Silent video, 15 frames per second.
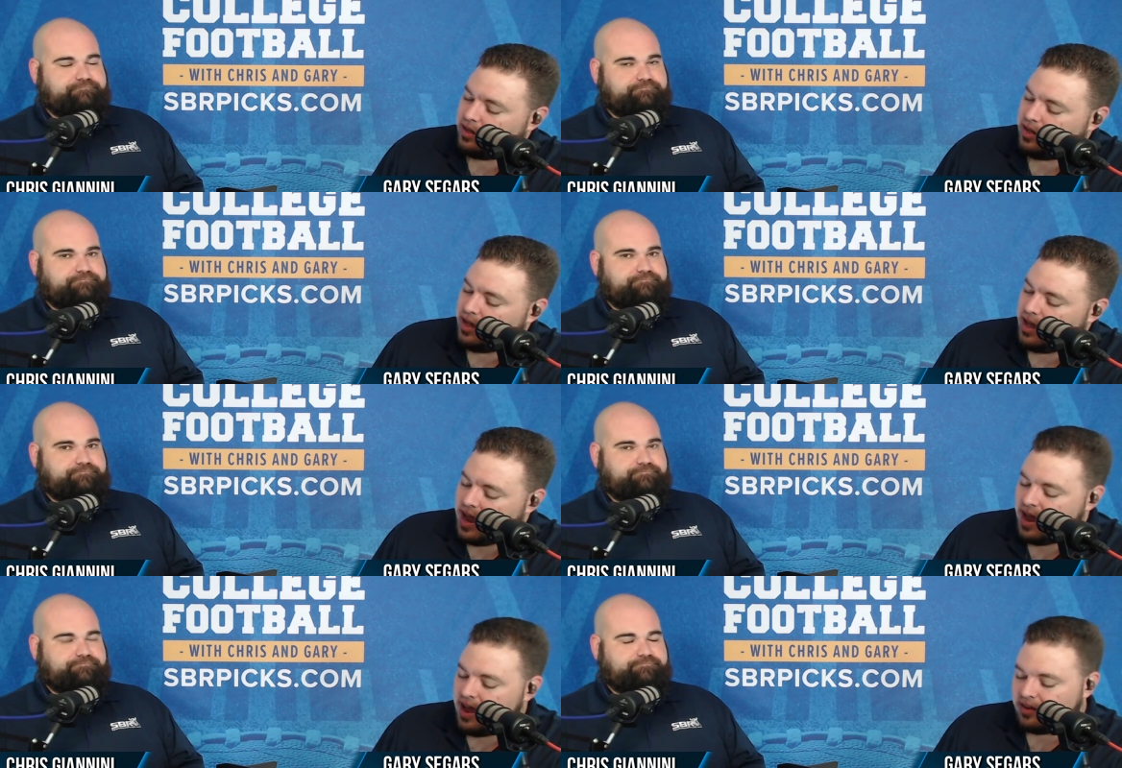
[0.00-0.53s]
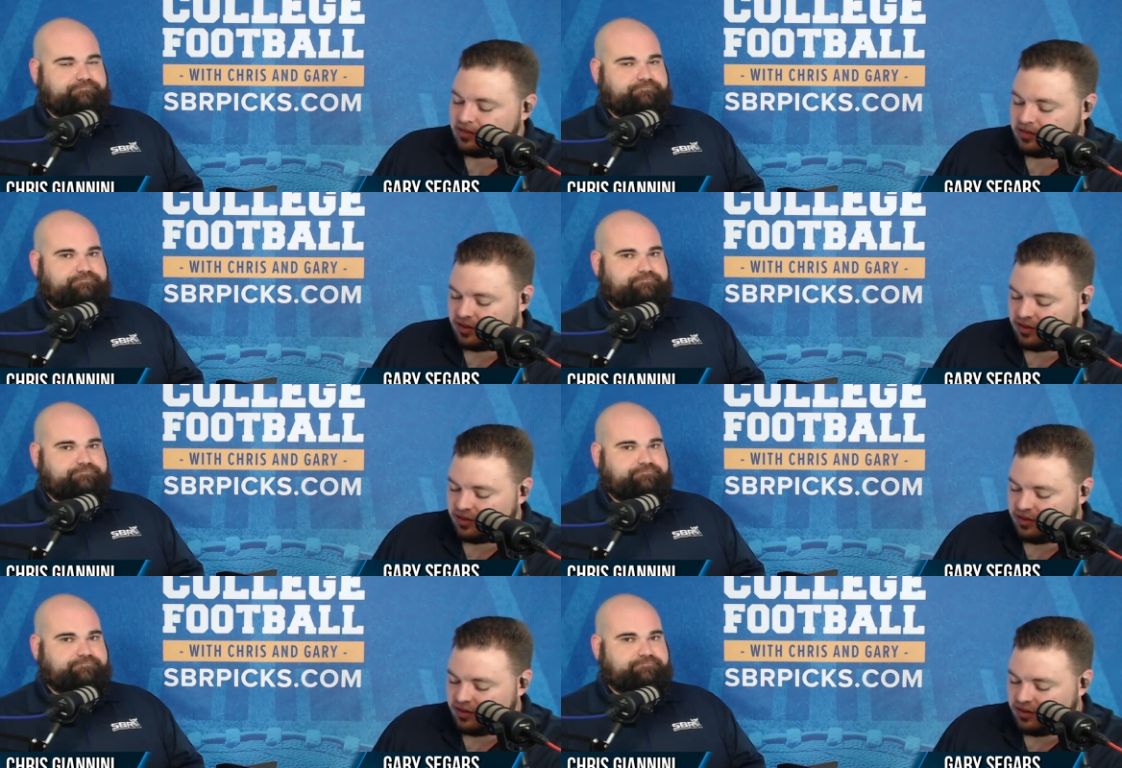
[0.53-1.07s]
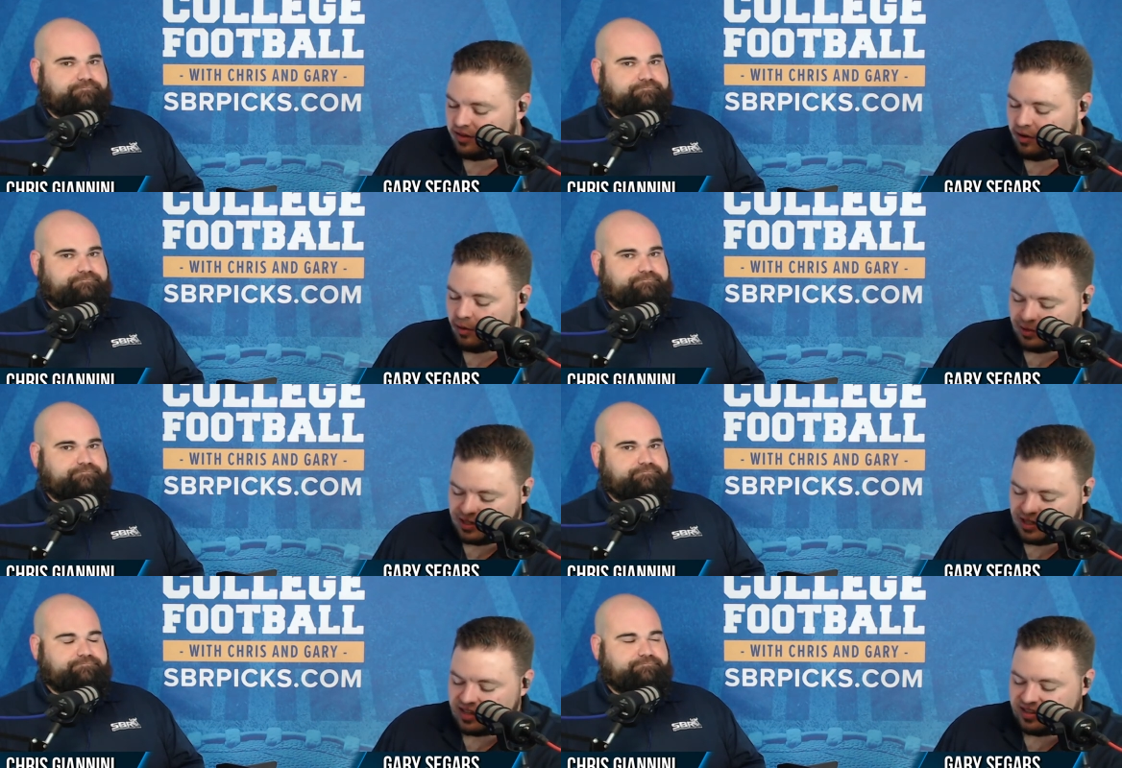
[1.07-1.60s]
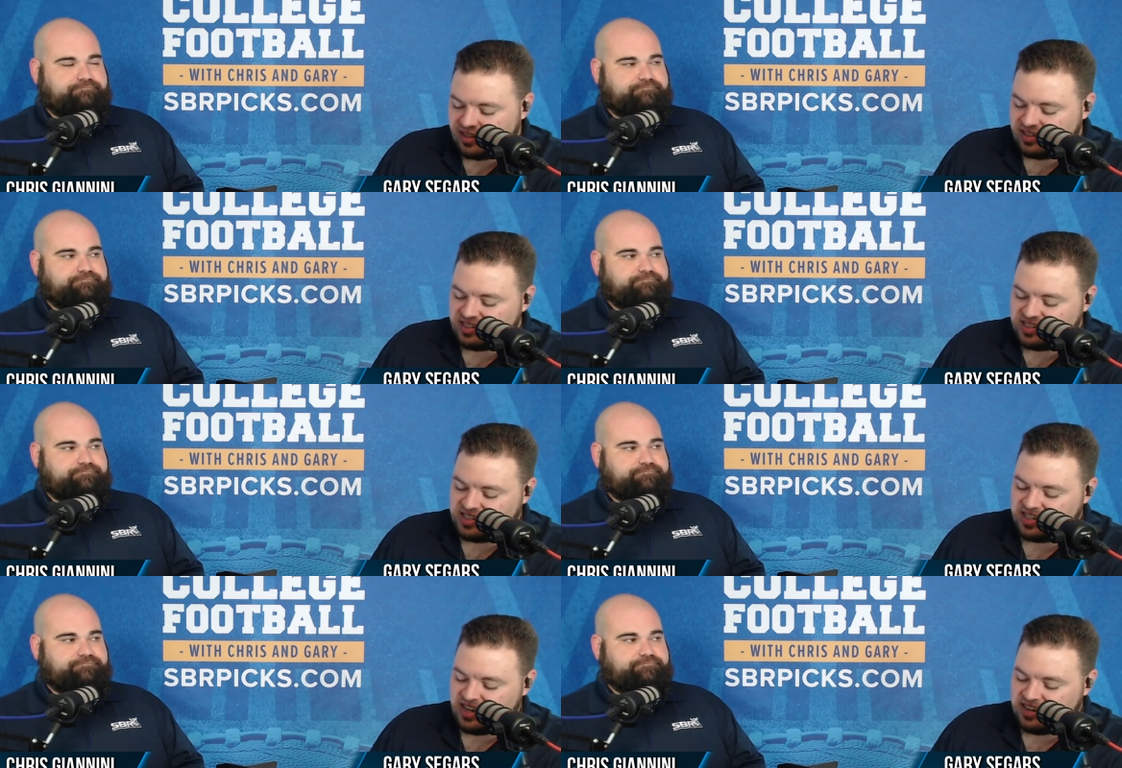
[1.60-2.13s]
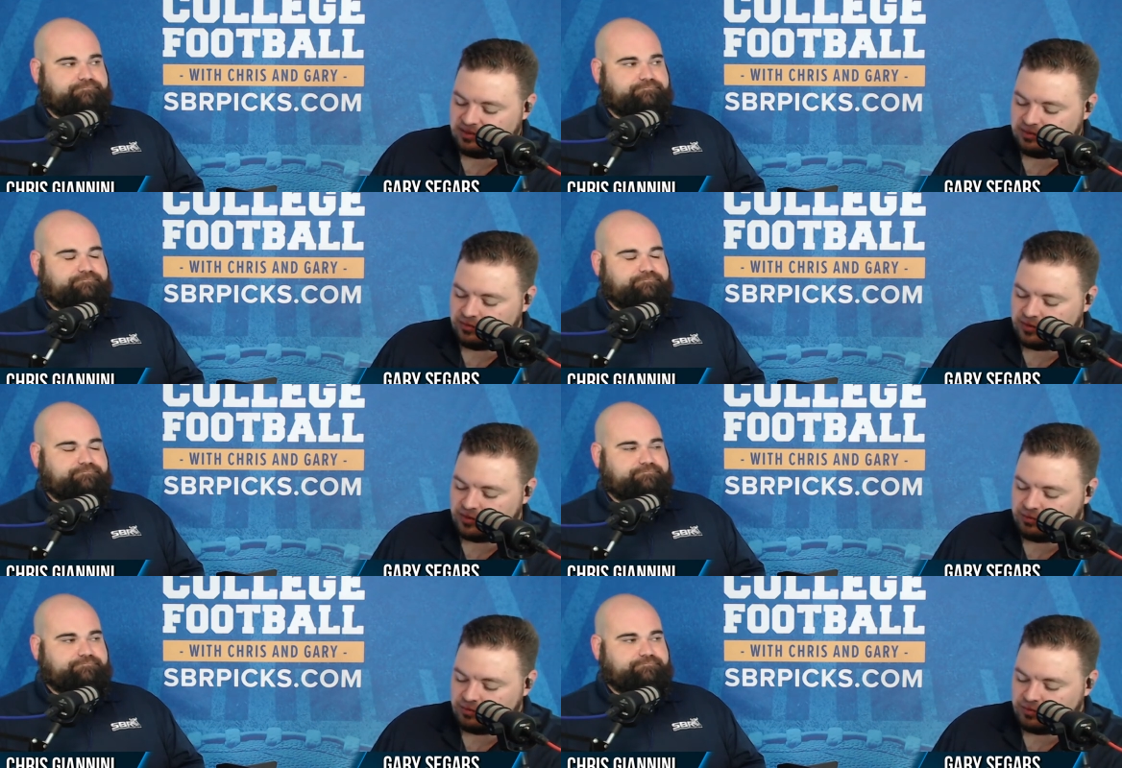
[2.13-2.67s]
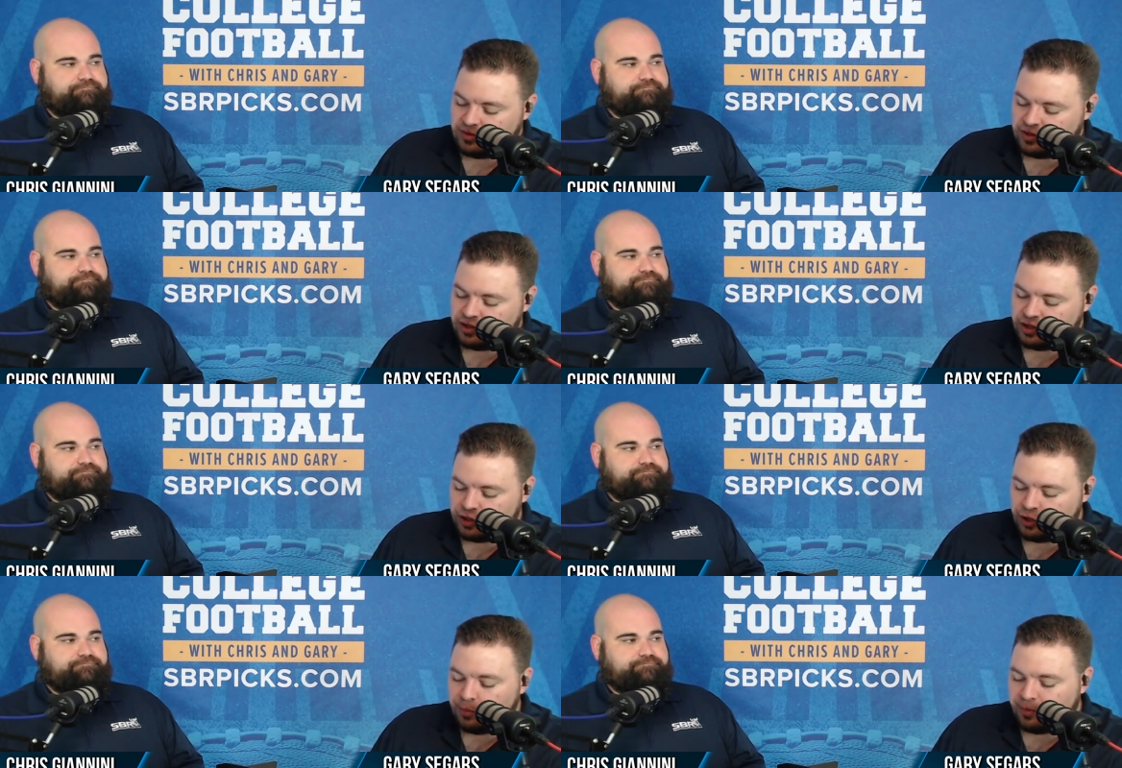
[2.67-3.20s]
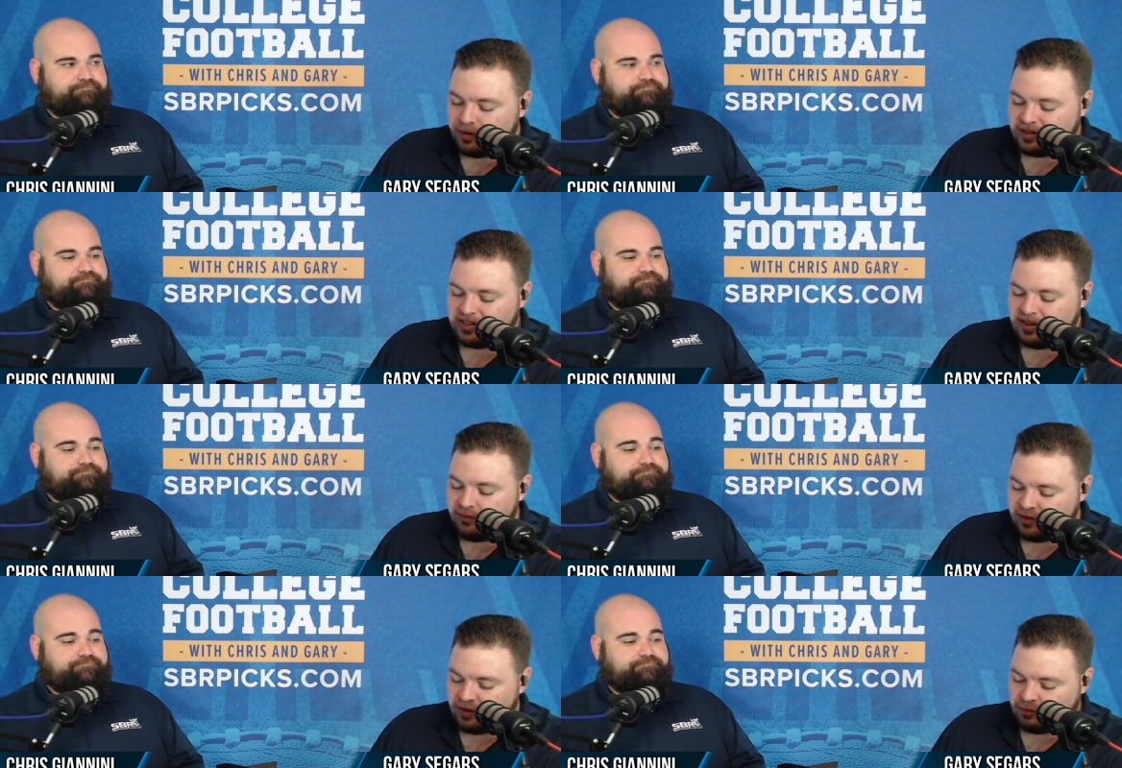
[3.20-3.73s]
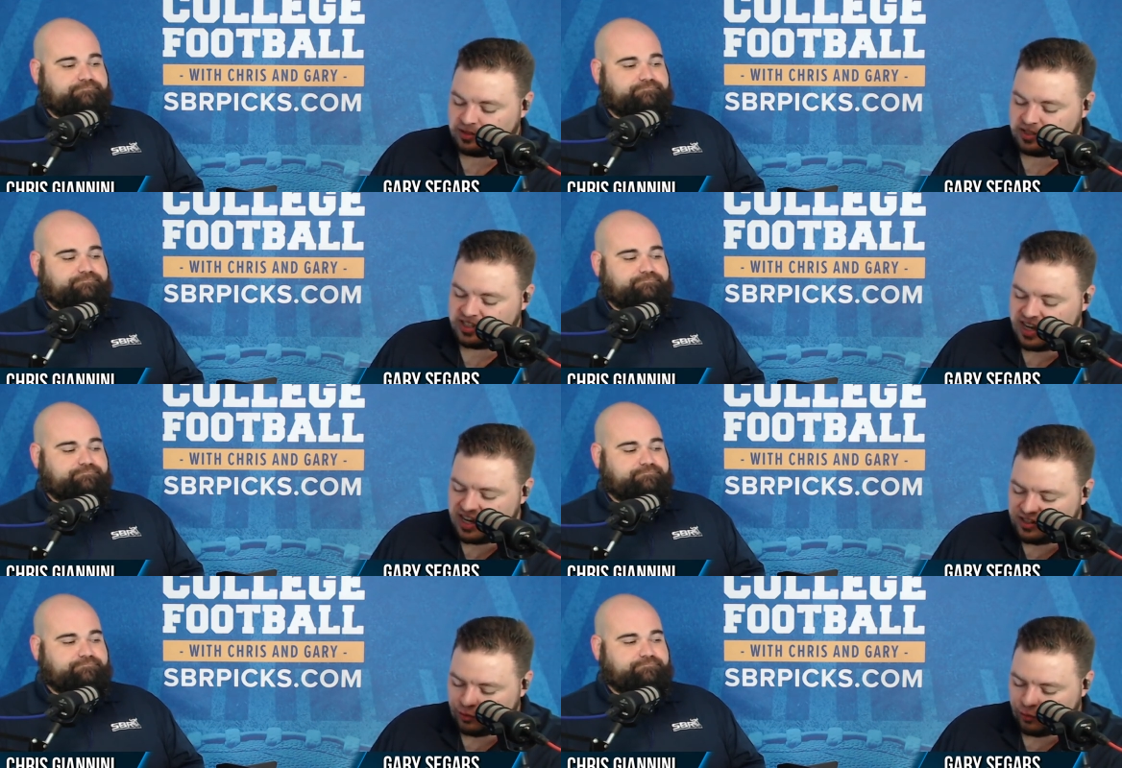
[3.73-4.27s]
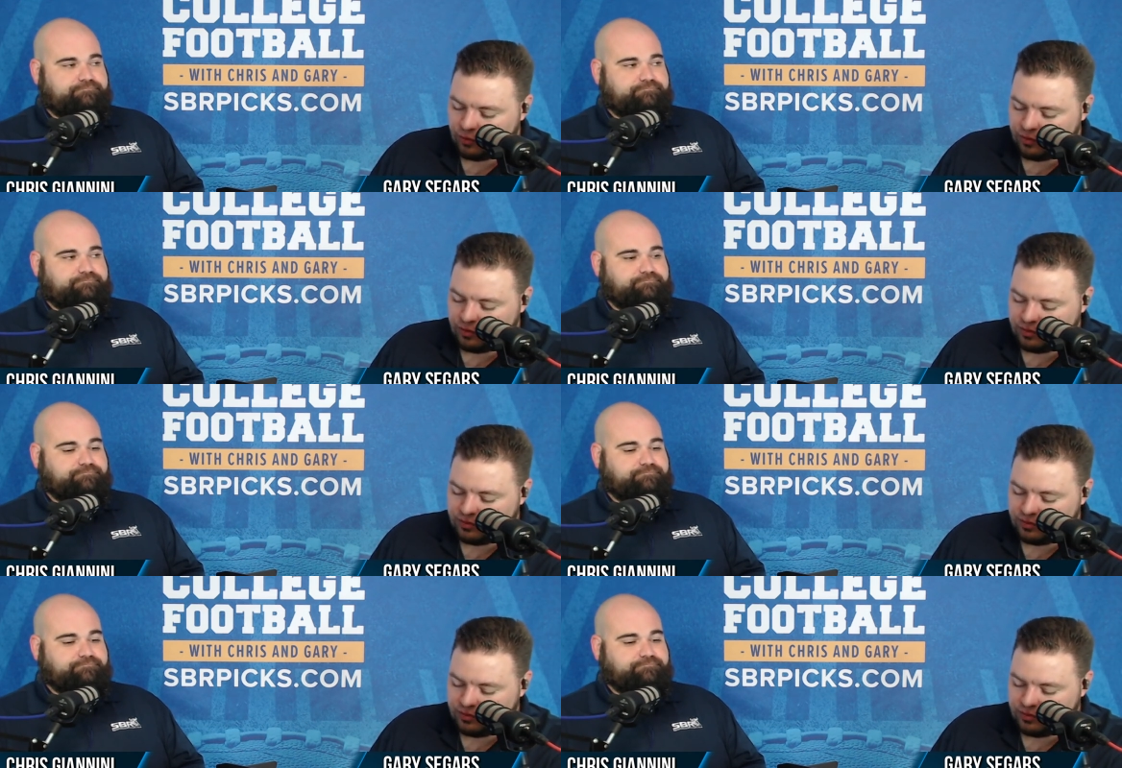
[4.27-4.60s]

Speaker 1: And you know, it's not that this is a super difficult schedule.